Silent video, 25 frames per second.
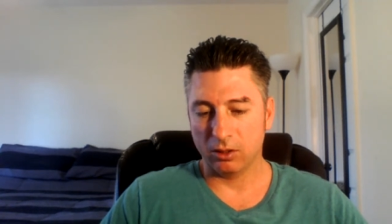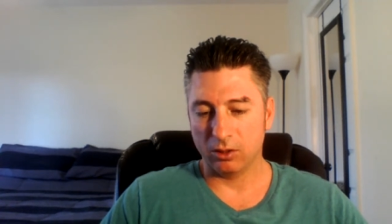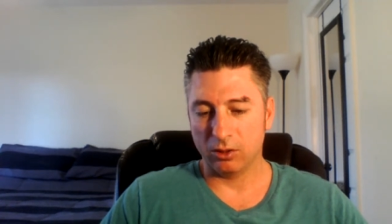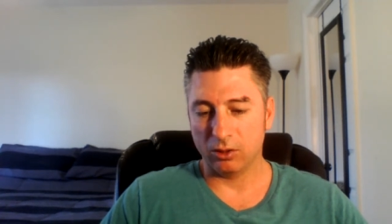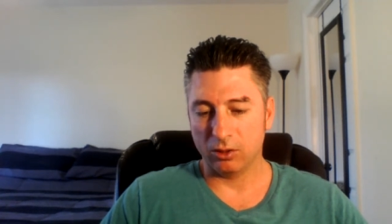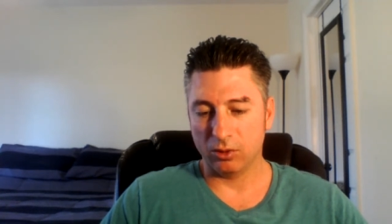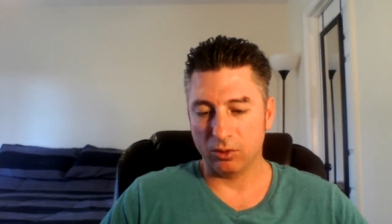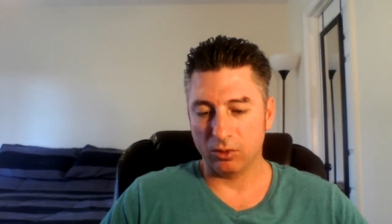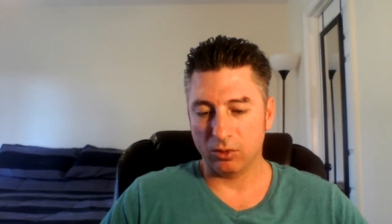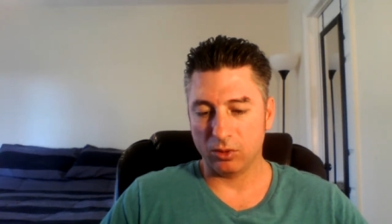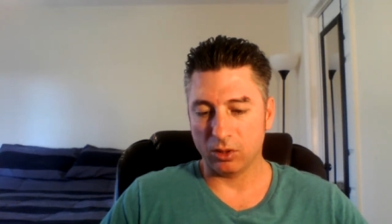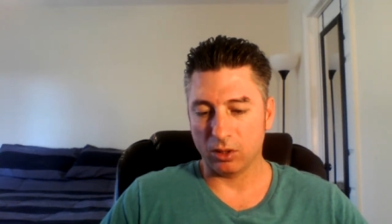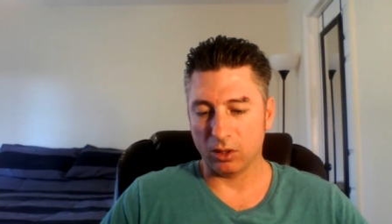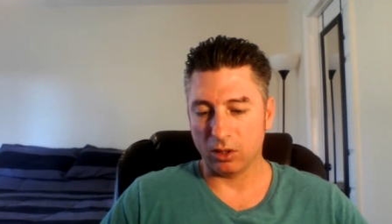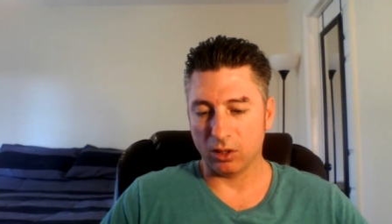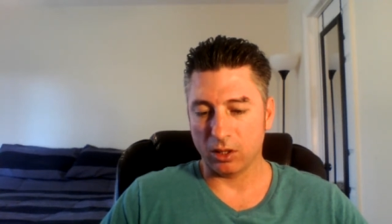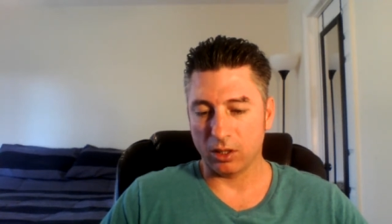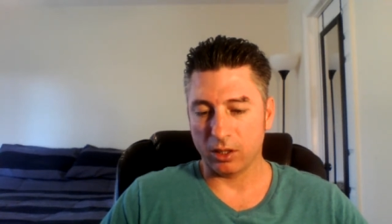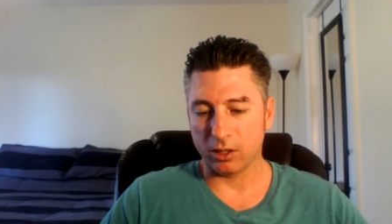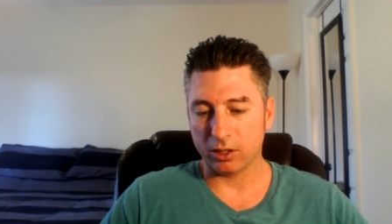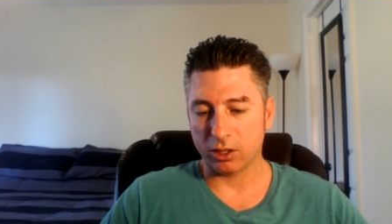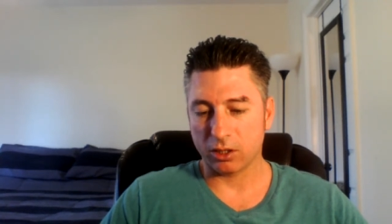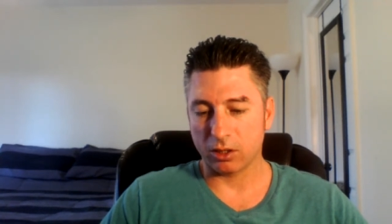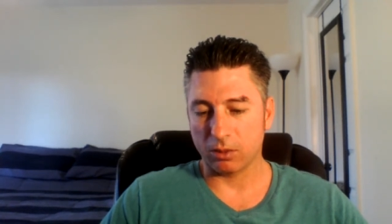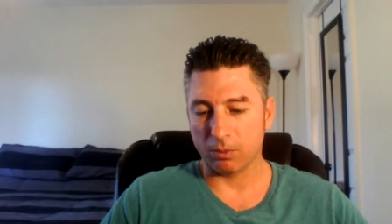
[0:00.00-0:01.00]
do to
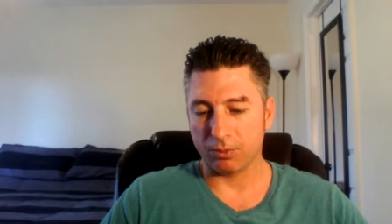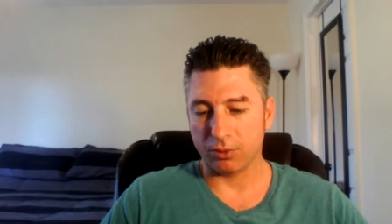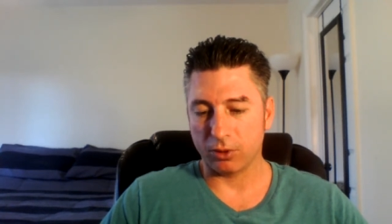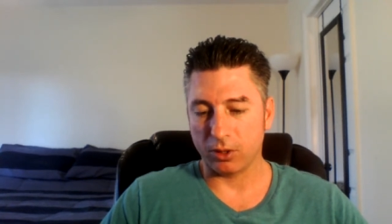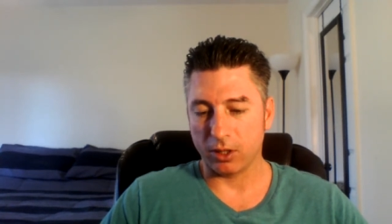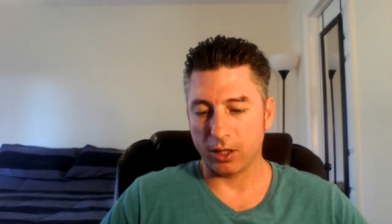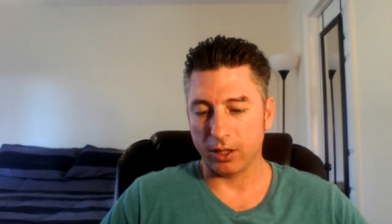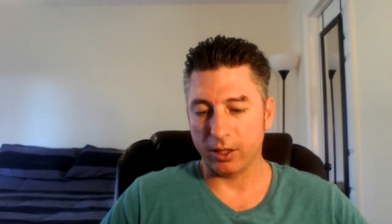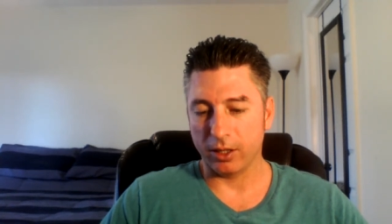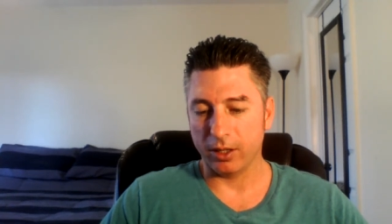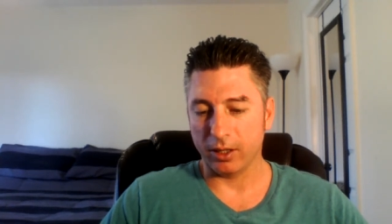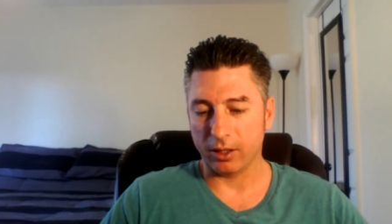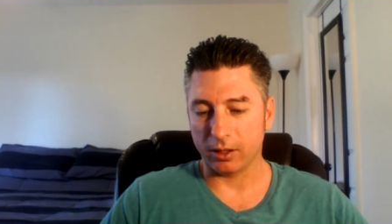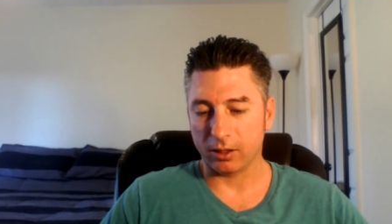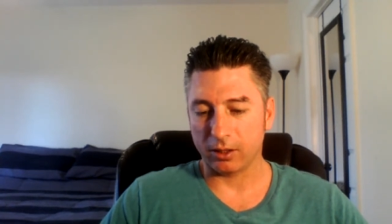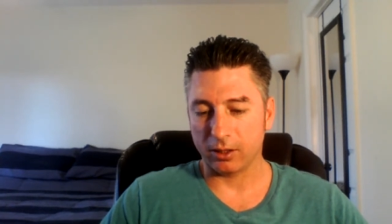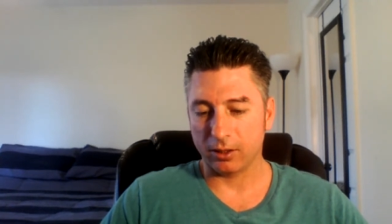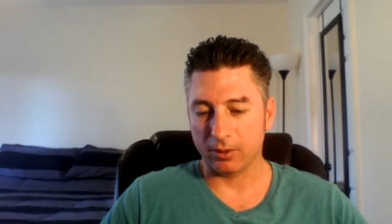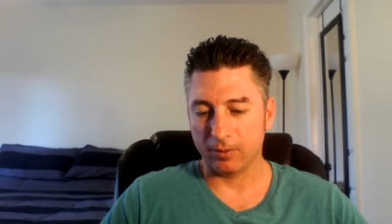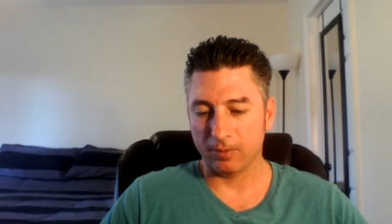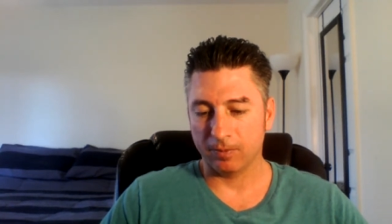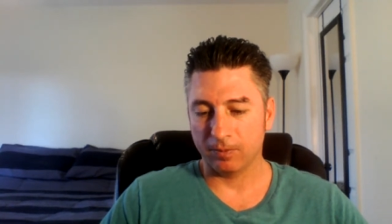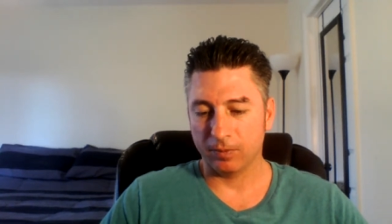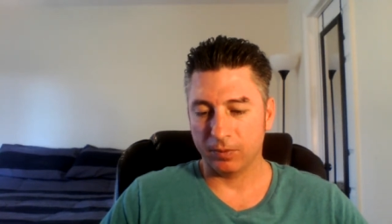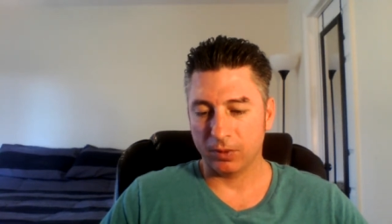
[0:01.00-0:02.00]
launch the product.
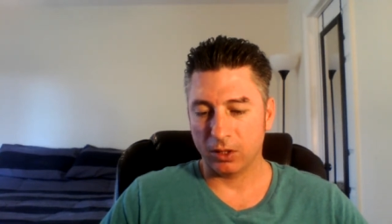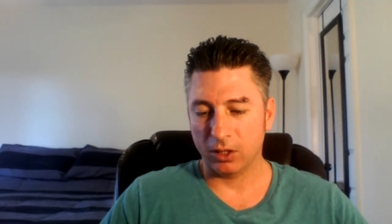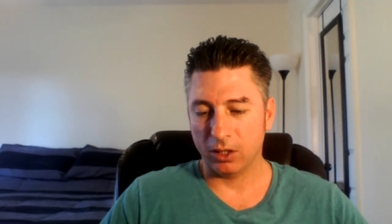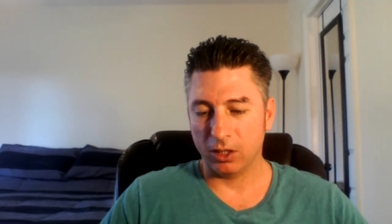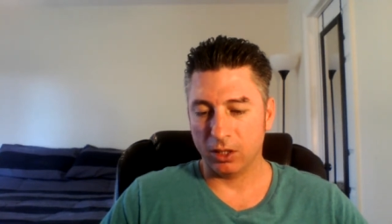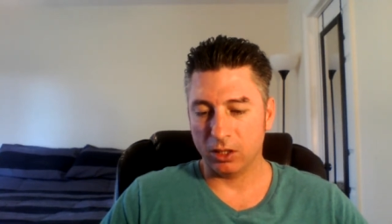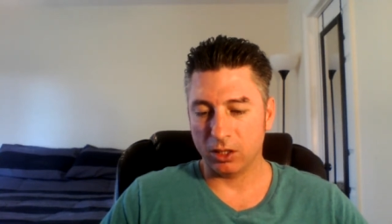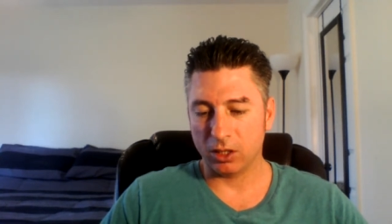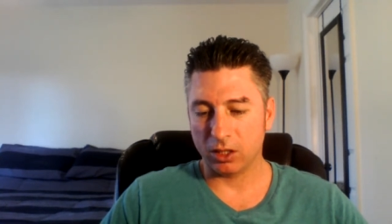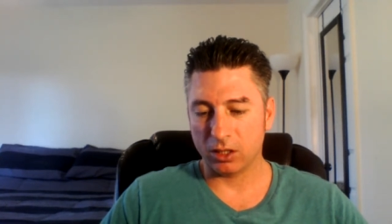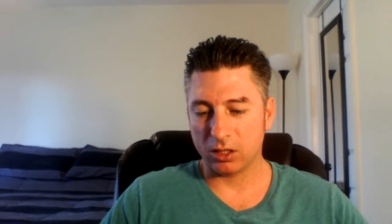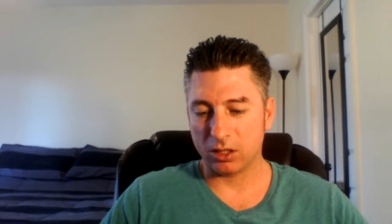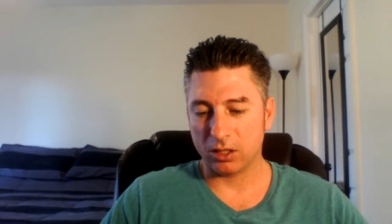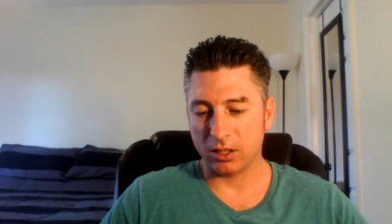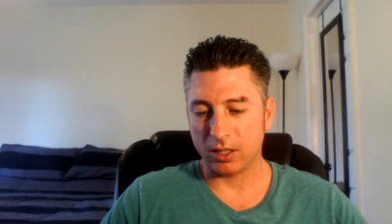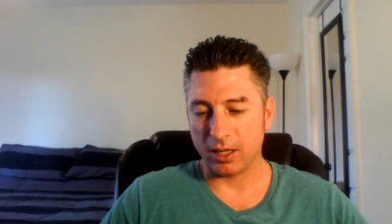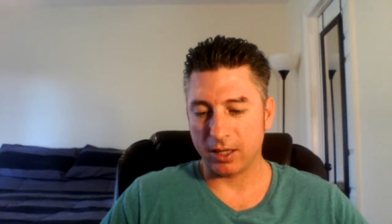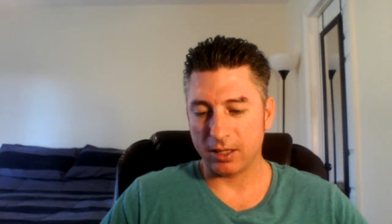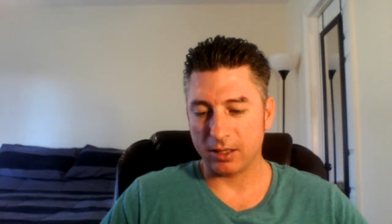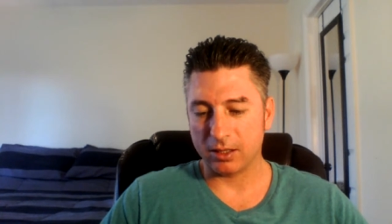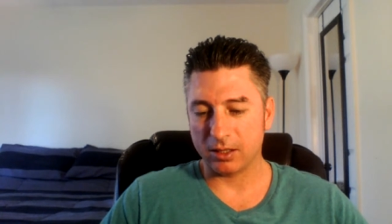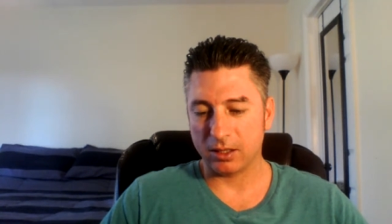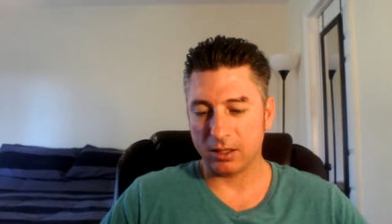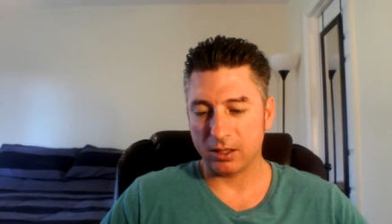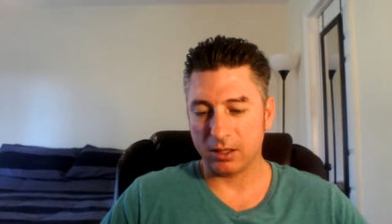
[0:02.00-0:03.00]
He just
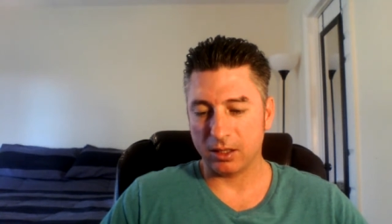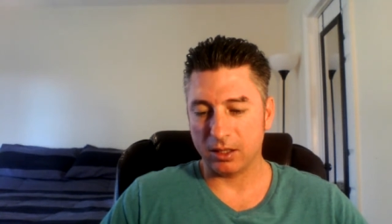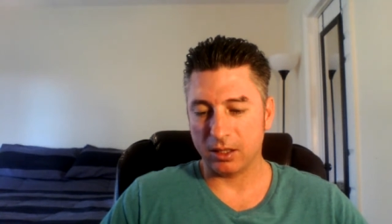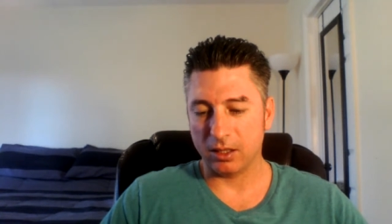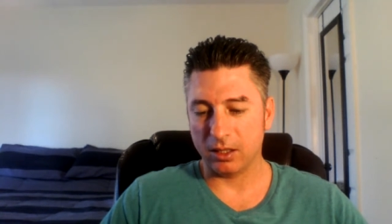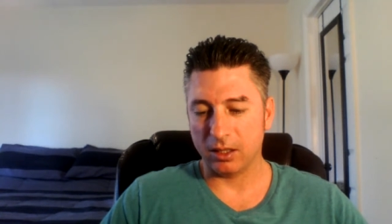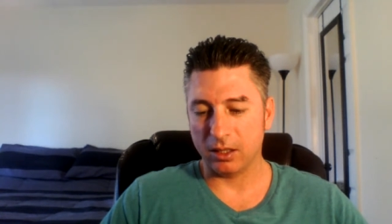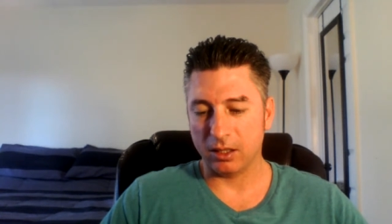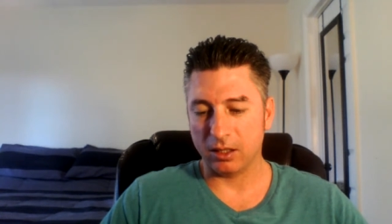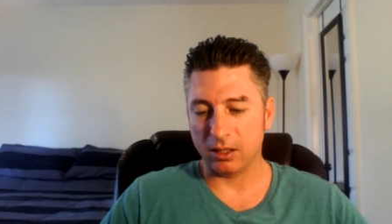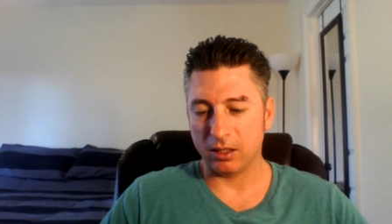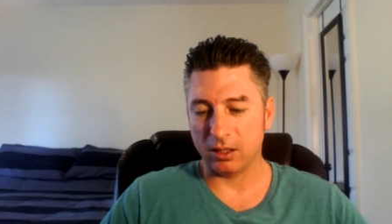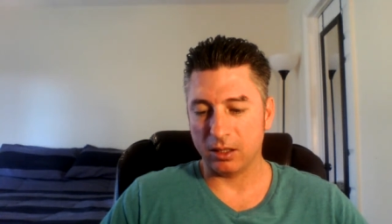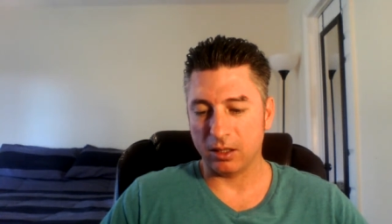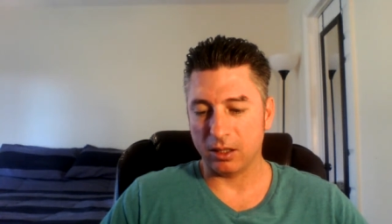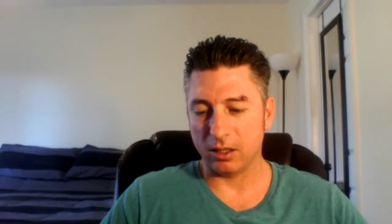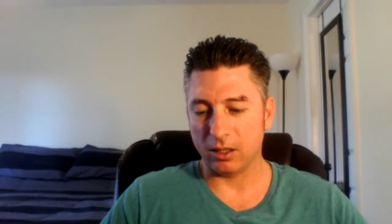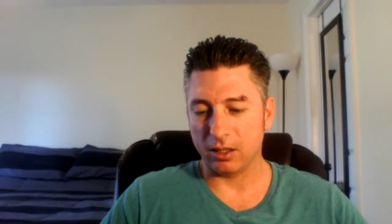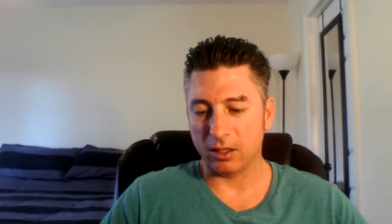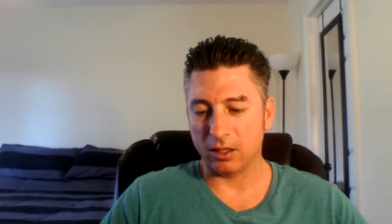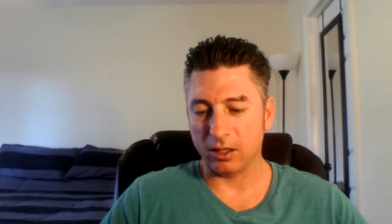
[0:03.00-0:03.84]
does it in